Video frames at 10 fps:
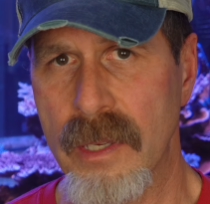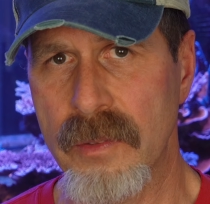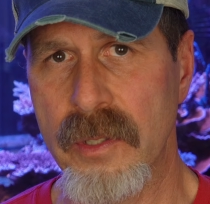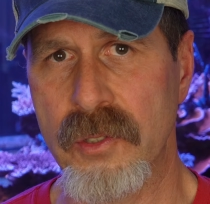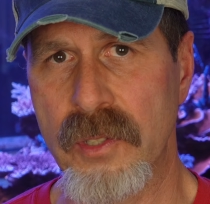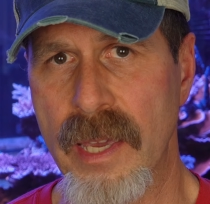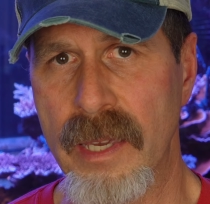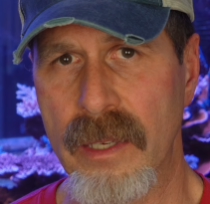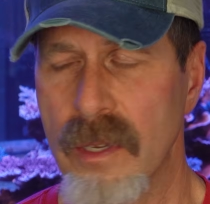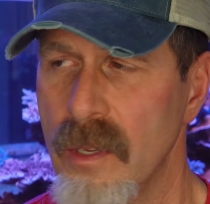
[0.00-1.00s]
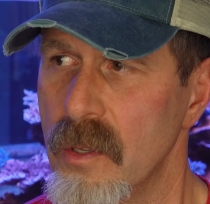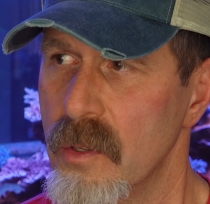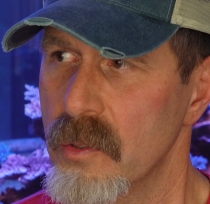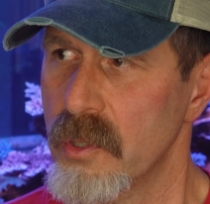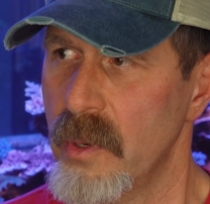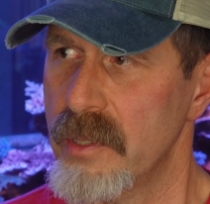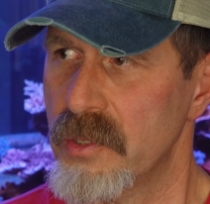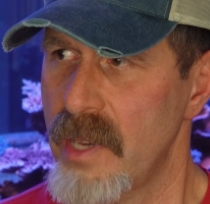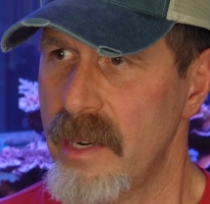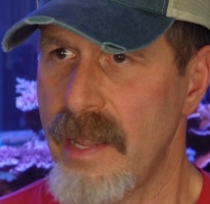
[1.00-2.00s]
in this tank. So I
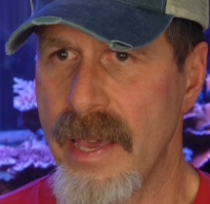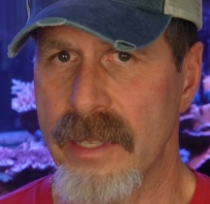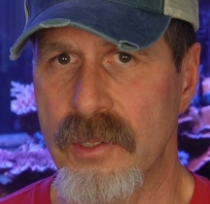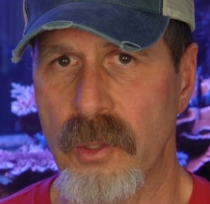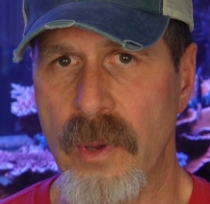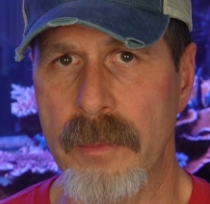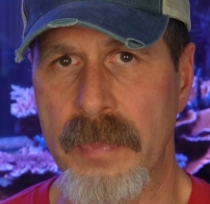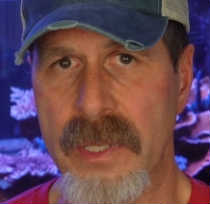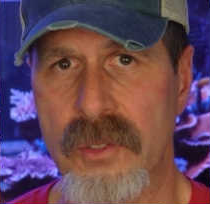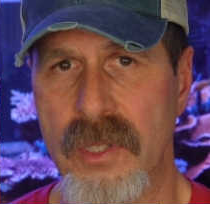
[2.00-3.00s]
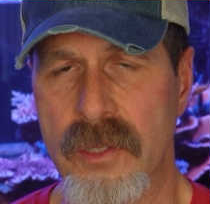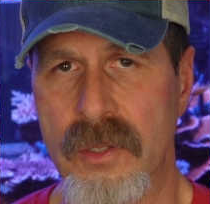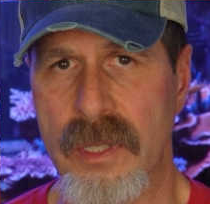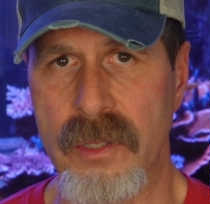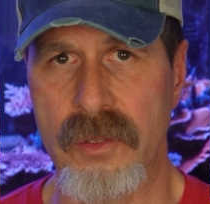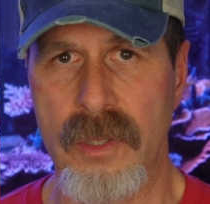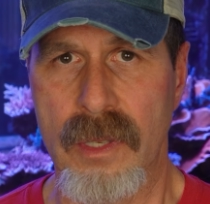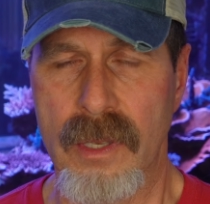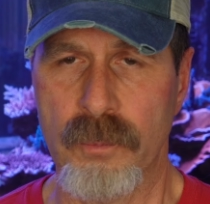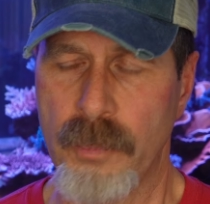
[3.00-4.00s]
decided to add 2 MP60s.
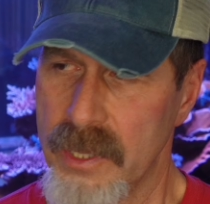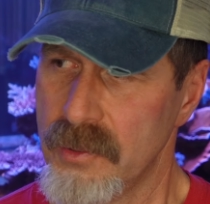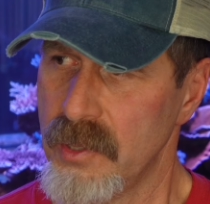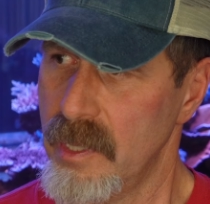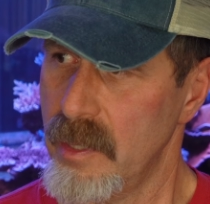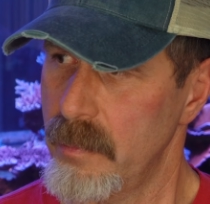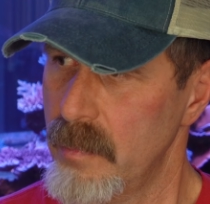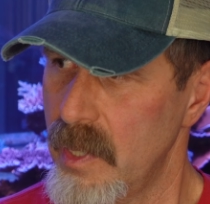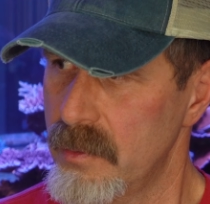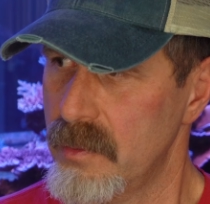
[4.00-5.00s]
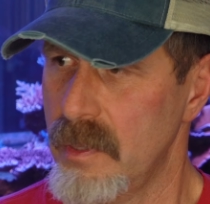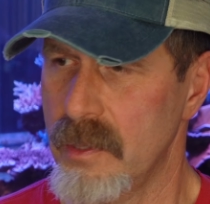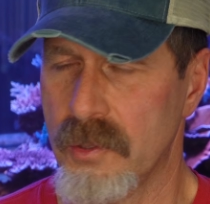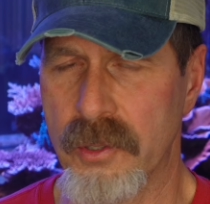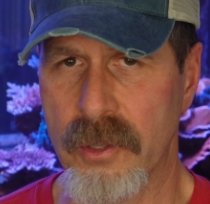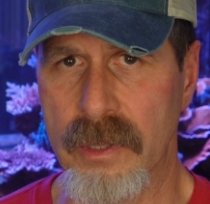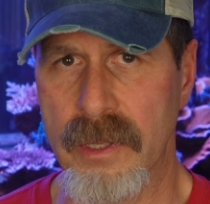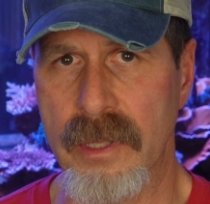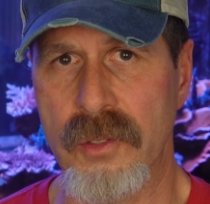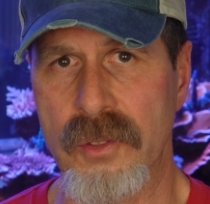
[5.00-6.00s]
But it
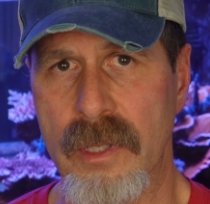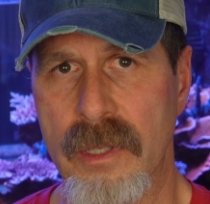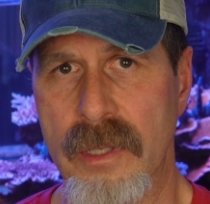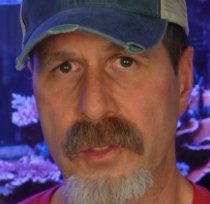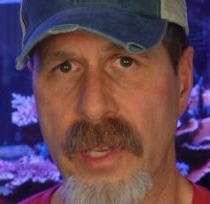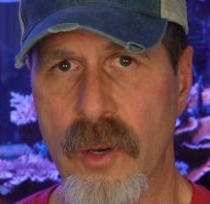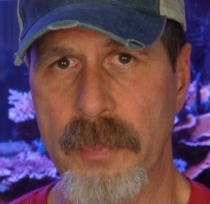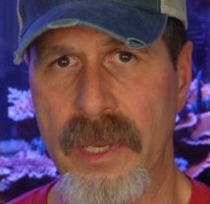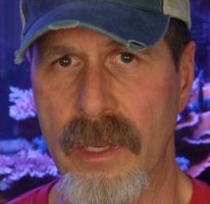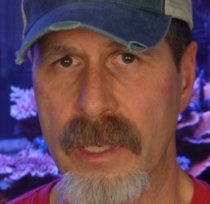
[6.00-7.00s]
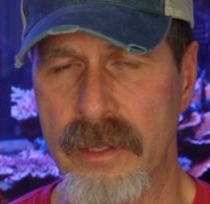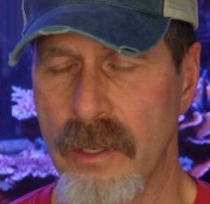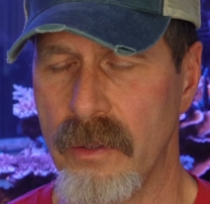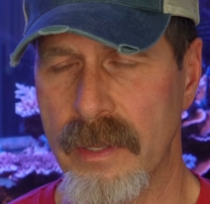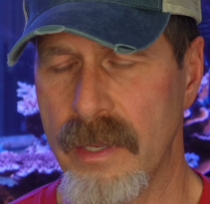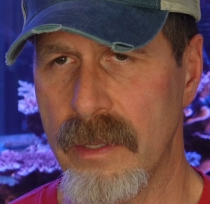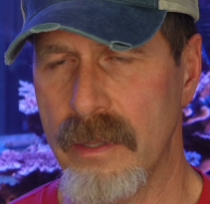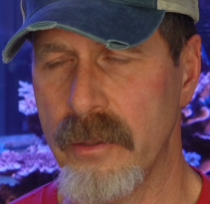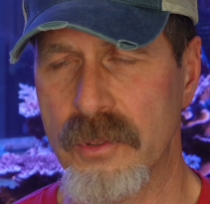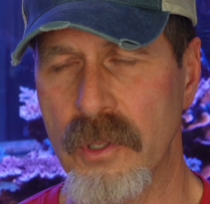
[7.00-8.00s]
certainly is helping,
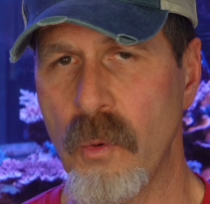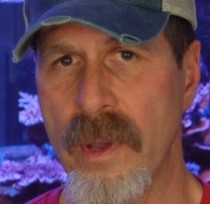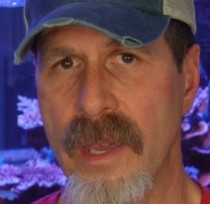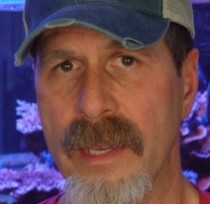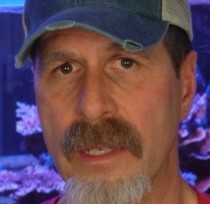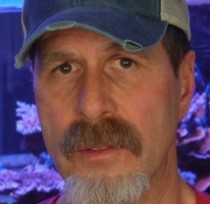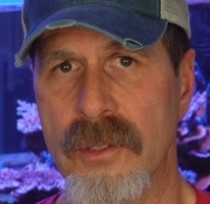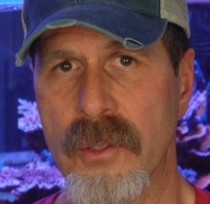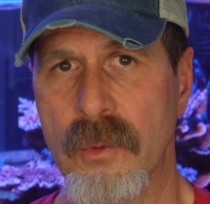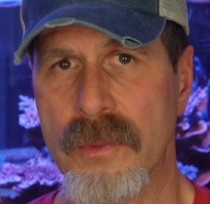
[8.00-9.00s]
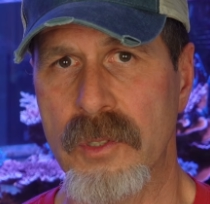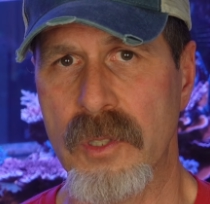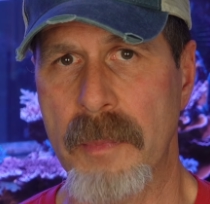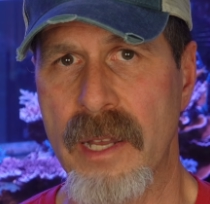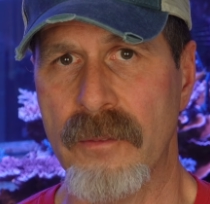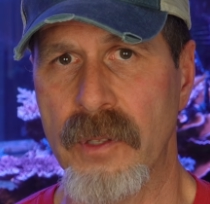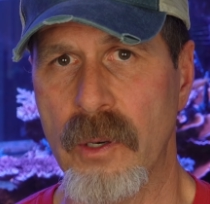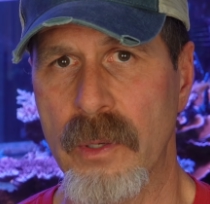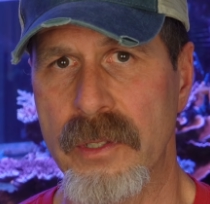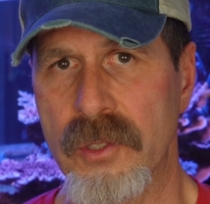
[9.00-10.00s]
and there was no way I could do this amount of
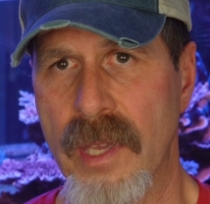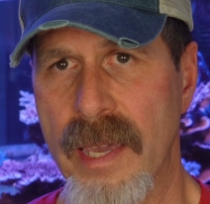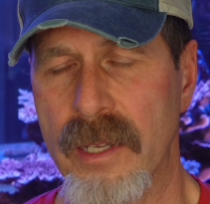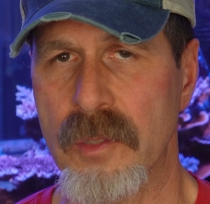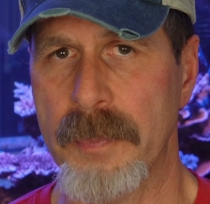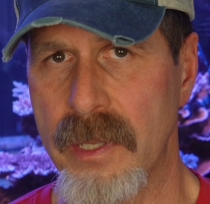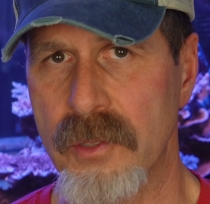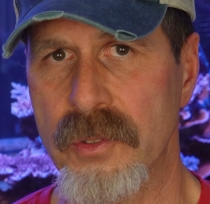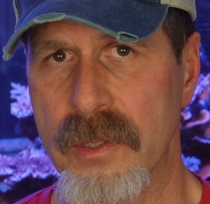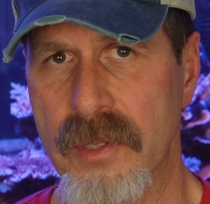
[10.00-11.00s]
flow in this tank. It's a peninsula